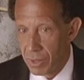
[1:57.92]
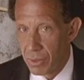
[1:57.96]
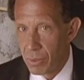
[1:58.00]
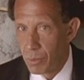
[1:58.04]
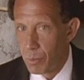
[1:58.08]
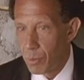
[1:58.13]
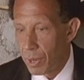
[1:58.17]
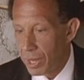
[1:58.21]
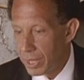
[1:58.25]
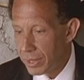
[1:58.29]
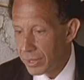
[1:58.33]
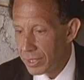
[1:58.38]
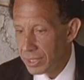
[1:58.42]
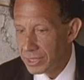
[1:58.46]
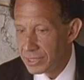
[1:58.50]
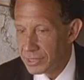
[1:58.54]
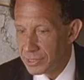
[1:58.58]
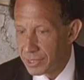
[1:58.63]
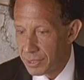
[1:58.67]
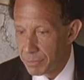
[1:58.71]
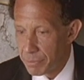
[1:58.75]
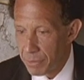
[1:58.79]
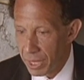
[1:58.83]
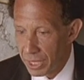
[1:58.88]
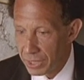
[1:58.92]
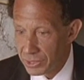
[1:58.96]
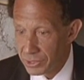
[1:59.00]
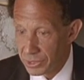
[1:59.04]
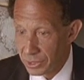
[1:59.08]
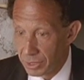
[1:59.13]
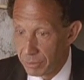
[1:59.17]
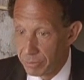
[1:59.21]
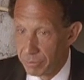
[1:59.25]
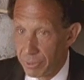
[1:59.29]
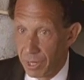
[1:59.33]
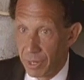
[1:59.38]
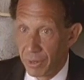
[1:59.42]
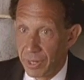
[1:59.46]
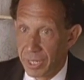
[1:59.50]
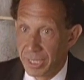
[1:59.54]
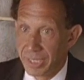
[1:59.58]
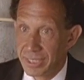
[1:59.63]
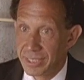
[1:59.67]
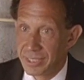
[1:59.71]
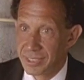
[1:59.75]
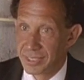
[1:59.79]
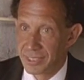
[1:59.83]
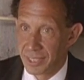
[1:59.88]
The way these uh, pendulum
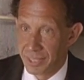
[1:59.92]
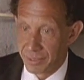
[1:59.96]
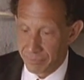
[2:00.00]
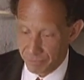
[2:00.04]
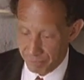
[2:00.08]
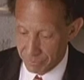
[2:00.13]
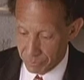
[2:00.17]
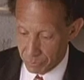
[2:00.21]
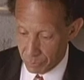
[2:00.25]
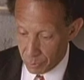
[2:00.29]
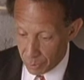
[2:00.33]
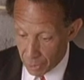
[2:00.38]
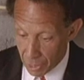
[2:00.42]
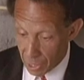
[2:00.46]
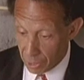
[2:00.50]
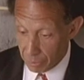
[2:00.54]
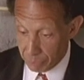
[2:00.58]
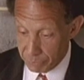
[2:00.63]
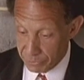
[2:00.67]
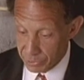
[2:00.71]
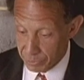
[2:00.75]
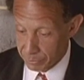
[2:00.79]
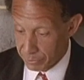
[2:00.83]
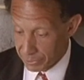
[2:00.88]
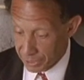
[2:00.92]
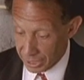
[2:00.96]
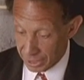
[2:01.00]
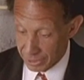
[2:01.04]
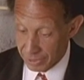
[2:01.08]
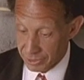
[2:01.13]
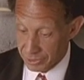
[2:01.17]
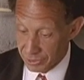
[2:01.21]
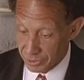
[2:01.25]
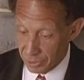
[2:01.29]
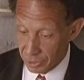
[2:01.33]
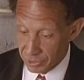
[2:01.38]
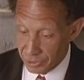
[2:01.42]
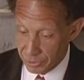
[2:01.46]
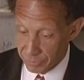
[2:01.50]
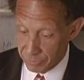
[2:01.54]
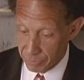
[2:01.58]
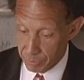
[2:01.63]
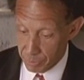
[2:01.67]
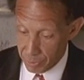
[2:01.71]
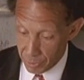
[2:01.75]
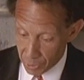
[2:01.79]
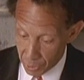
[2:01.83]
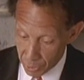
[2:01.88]
bearings uh, will help to protect the structure
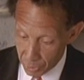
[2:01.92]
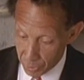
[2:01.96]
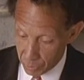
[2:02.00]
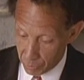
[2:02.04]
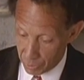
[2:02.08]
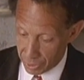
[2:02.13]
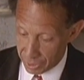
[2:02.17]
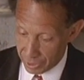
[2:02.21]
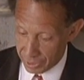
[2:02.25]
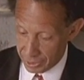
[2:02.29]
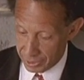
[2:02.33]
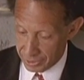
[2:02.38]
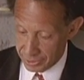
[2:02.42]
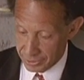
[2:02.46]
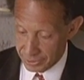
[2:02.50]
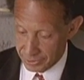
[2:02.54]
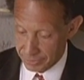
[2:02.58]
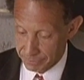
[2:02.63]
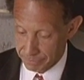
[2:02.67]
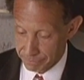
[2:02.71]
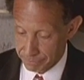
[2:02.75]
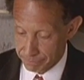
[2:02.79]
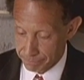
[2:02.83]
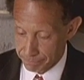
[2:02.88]
from an earthquake is